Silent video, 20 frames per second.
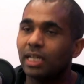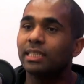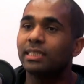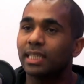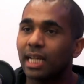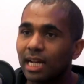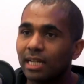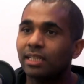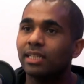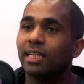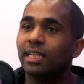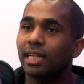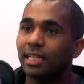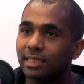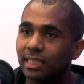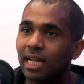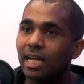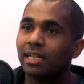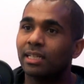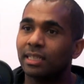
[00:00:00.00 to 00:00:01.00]
Exactly,
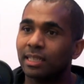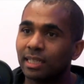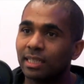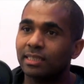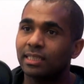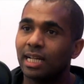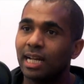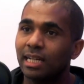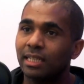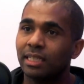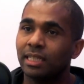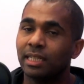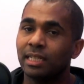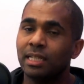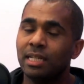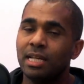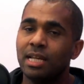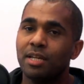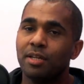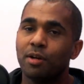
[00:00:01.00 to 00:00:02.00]
exactly, exactly.
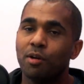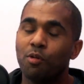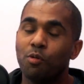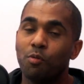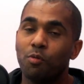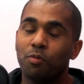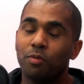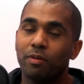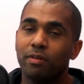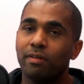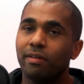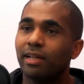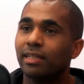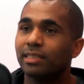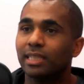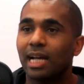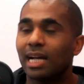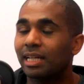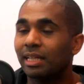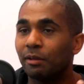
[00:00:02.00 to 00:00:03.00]
You know,
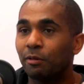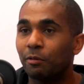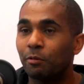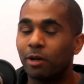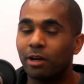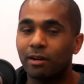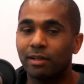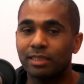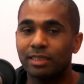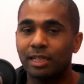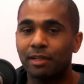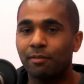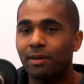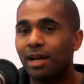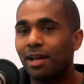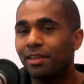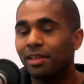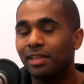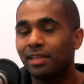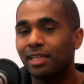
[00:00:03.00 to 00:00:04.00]
exactly, where it's like
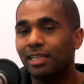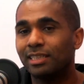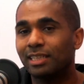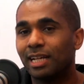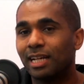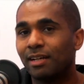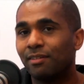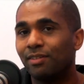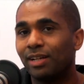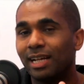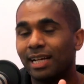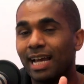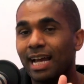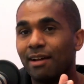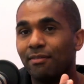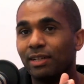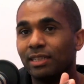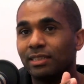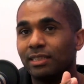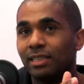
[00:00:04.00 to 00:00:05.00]
rather than this kind of like
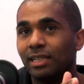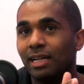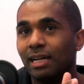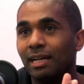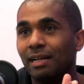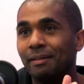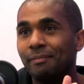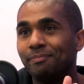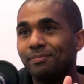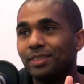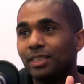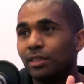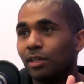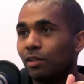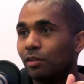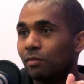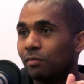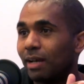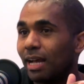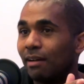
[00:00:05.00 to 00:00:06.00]
having to, you
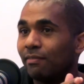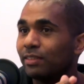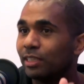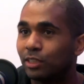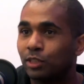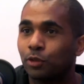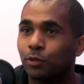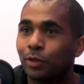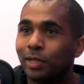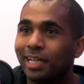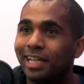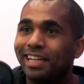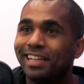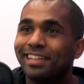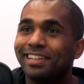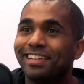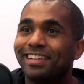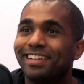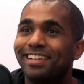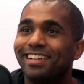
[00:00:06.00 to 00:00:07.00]
know, have
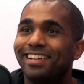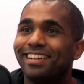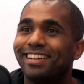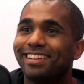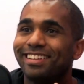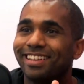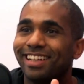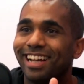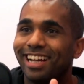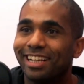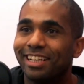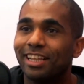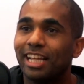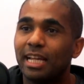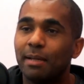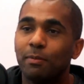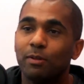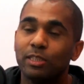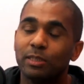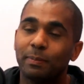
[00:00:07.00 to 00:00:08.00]
discrete like
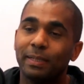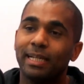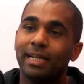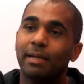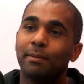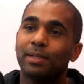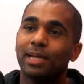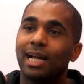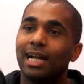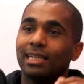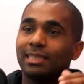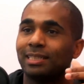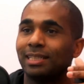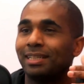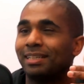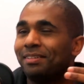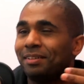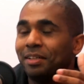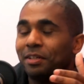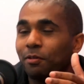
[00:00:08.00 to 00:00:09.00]
labels, being able to
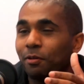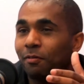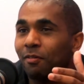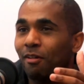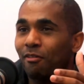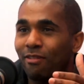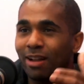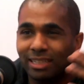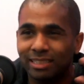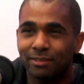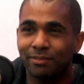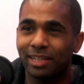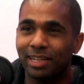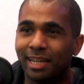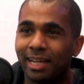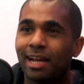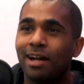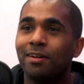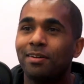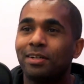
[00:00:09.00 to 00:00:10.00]
actually, you know, effectively
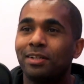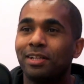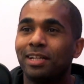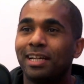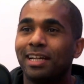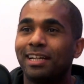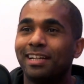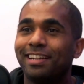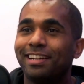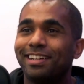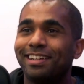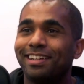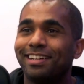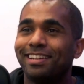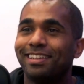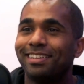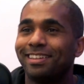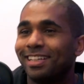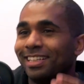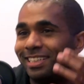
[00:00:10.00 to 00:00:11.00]
calculate
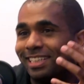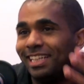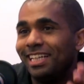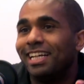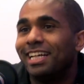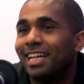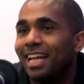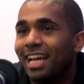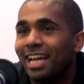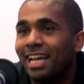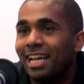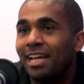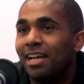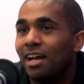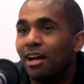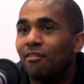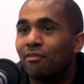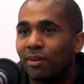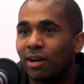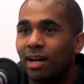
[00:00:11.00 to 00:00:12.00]
the DNA
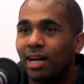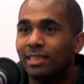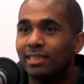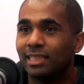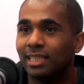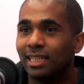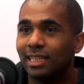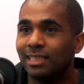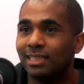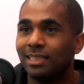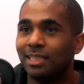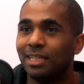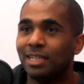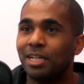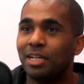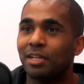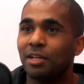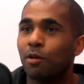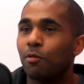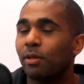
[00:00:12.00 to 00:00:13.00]
of content.
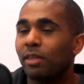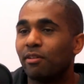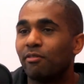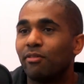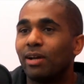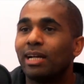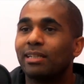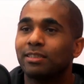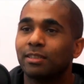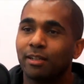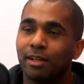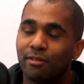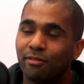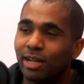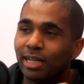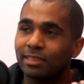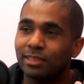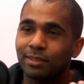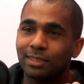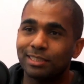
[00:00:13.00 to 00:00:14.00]
You know, with a
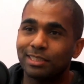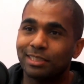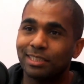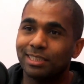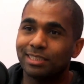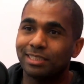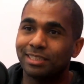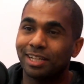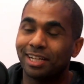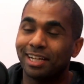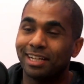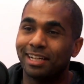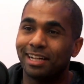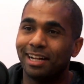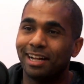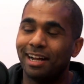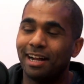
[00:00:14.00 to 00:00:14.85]
vector is just like,